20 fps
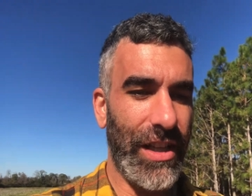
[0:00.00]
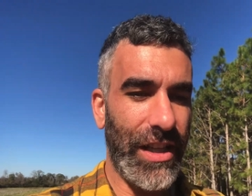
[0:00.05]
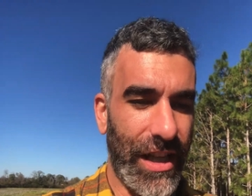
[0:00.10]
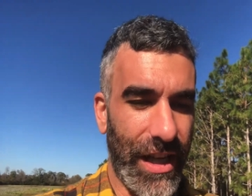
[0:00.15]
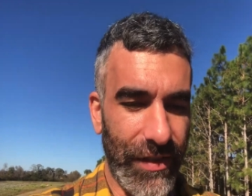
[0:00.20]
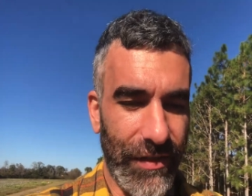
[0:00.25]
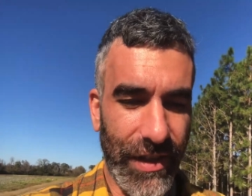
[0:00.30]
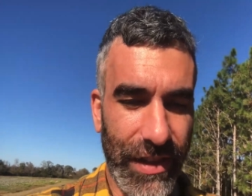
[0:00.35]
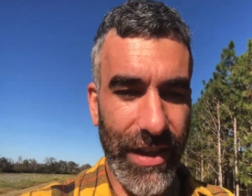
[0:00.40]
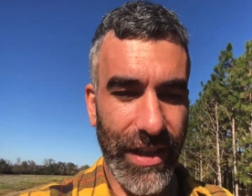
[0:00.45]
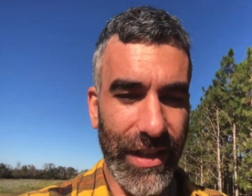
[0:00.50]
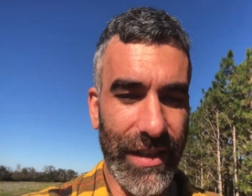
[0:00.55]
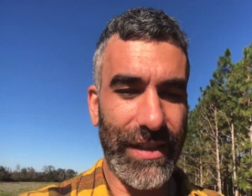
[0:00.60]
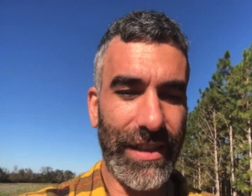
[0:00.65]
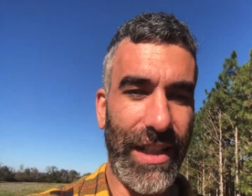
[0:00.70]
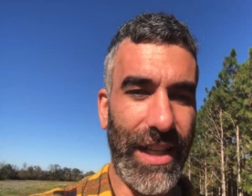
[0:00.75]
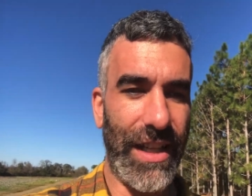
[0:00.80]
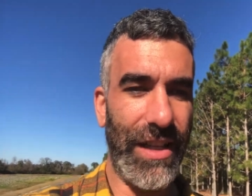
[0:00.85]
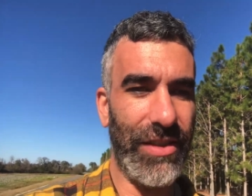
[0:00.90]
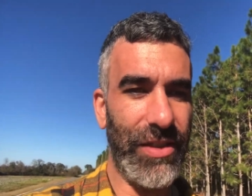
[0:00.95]
Everything's
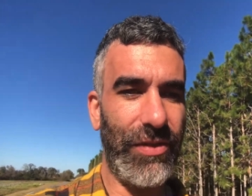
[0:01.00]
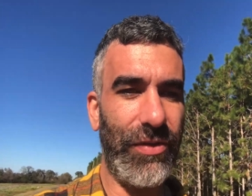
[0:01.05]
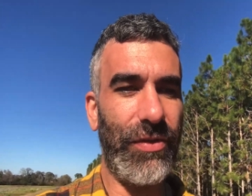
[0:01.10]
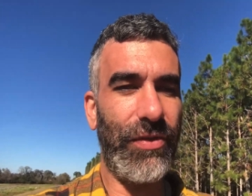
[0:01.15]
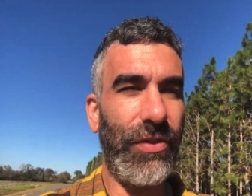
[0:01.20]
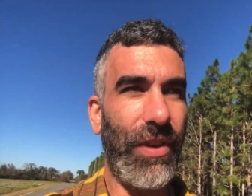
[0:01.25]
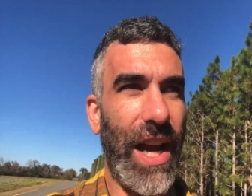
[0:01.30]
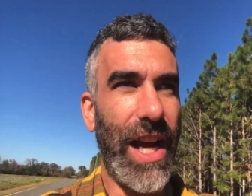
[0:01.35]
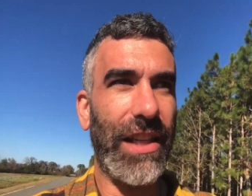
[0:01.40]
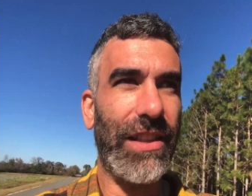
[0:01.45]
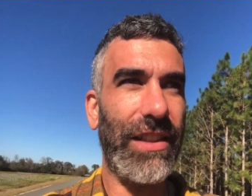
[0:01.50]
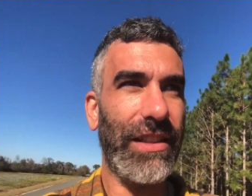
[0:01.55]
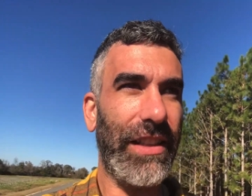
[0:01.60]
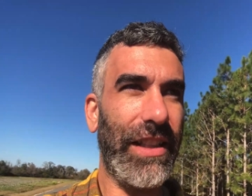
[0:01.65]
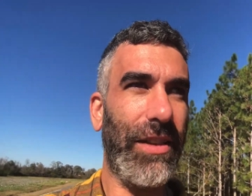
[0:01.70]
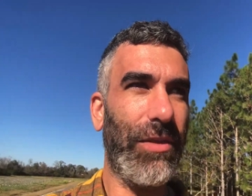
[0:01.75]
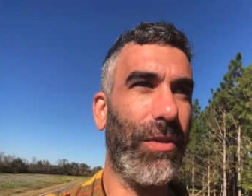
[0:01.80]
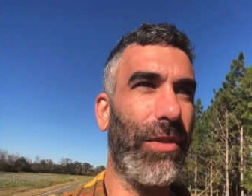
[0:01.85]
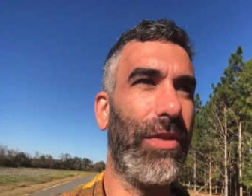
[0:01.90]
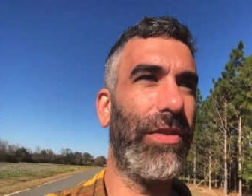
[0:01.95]
kind of
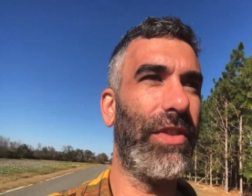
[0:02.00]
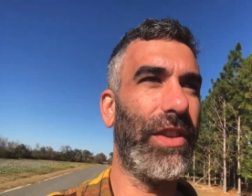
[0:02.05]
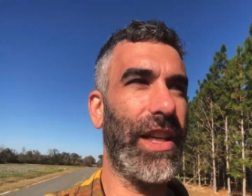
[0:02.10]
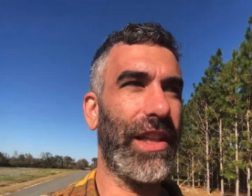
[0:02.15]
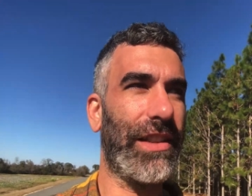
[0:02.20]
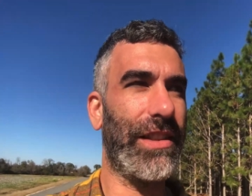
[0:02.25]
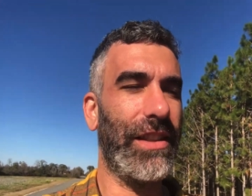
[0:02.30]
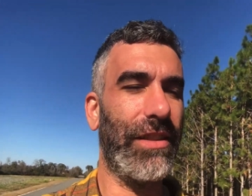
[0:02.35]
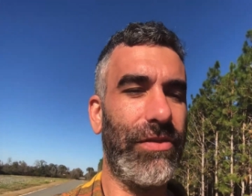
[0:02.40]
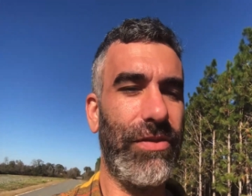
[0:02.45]
fractally reflected